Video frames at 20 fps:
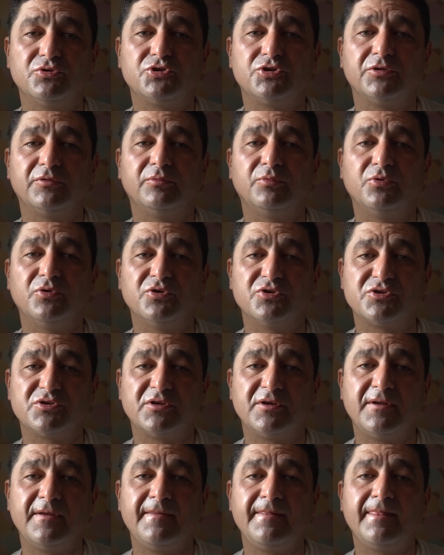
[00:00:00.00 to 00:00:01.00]
she was,
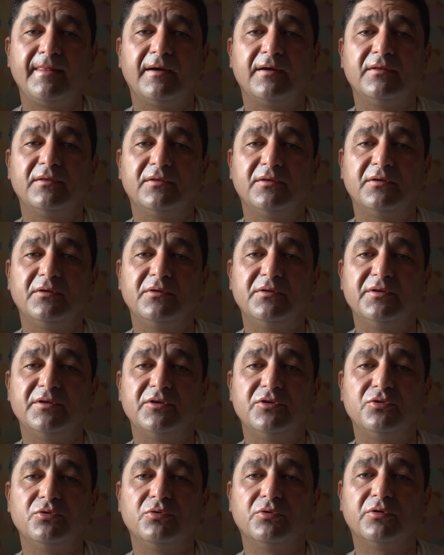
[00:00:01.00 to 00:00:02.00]
until they
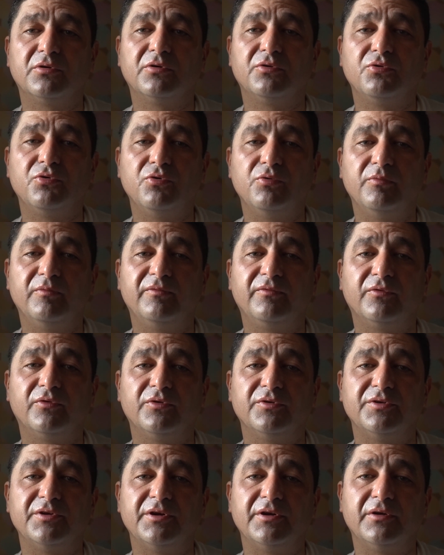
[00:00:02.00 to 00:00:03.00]
took her home for
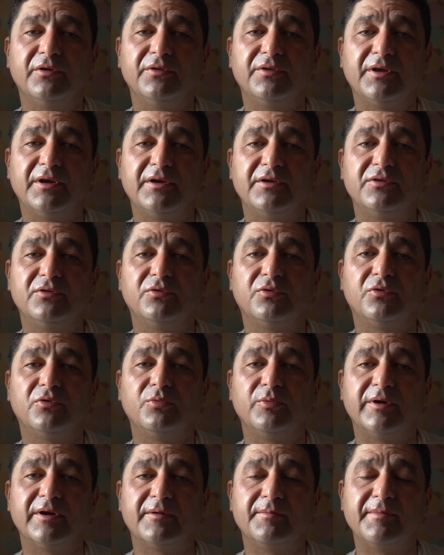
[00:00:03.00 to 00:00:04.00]
a day, a night, or a
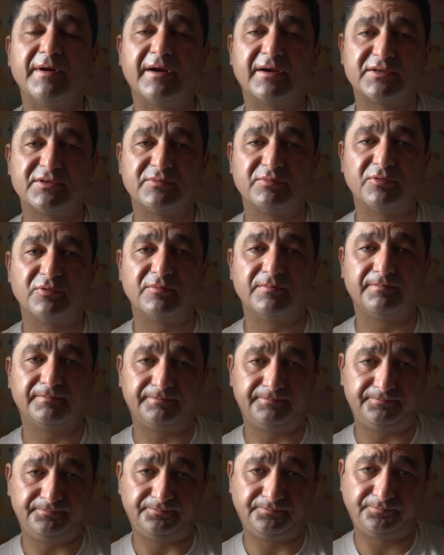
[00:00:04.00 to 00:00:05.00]
week maximum.
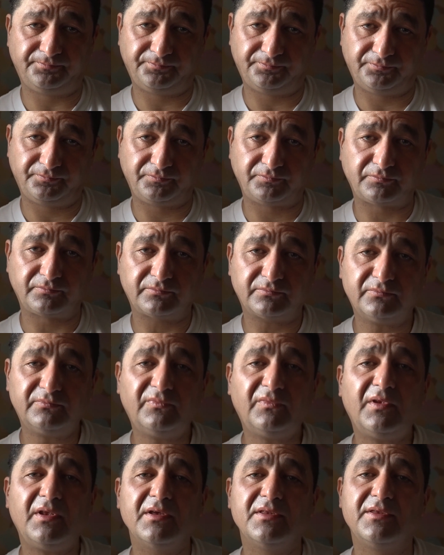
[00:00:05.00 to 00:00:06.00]

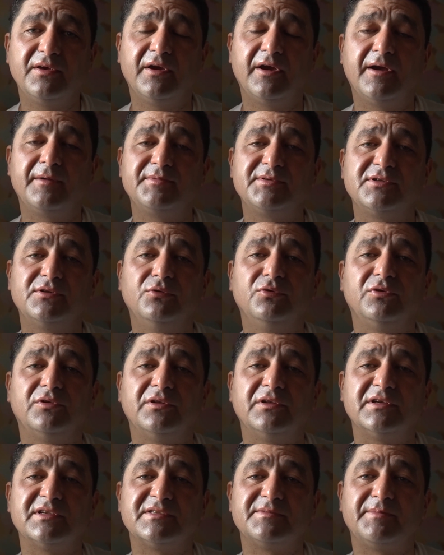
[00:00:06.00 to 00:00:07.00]
The absolute
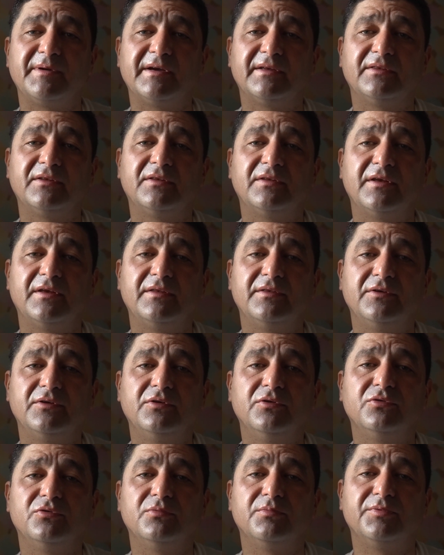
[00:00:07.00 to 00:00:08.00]
unexpected
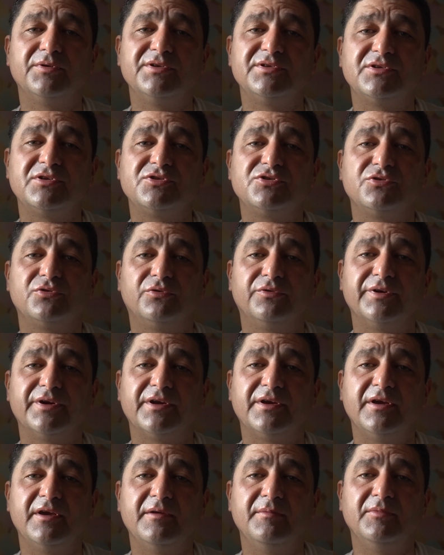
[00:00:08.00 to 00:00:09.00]
ending to Princess' story
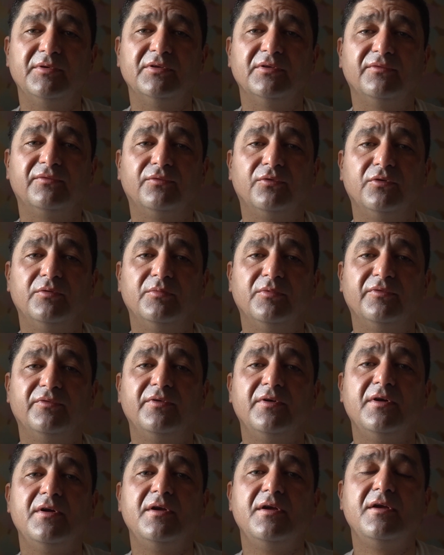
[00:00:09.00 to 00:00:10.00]
came in the form of
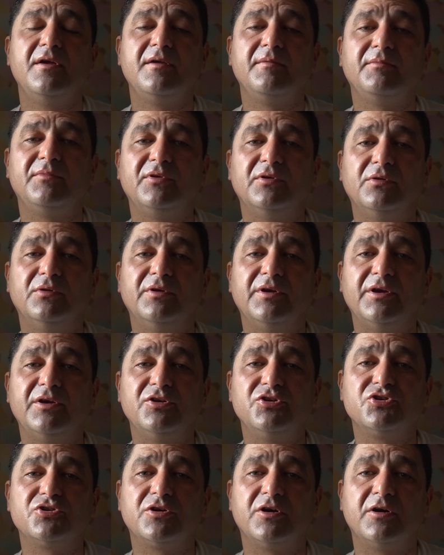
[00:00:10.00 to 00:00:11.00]
a
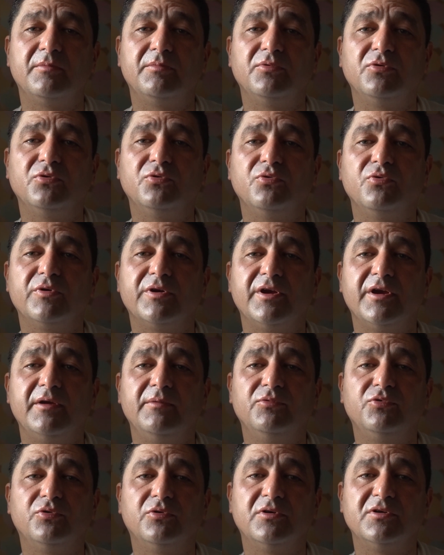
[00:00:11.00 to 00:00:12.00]
middle-aged couple who
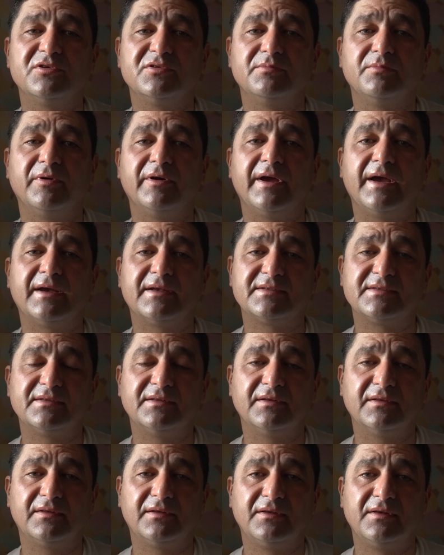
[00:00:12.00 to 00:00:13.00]
came to us by
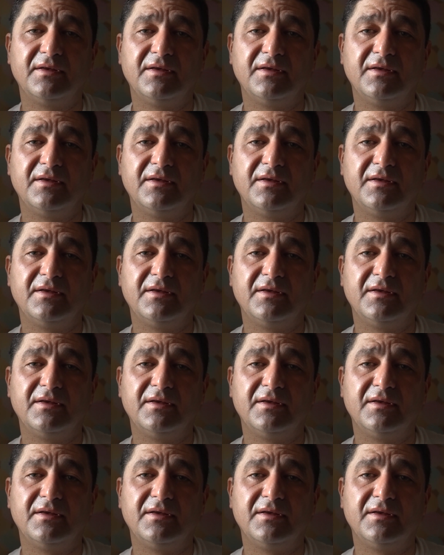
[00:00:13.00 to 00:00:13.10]
accident.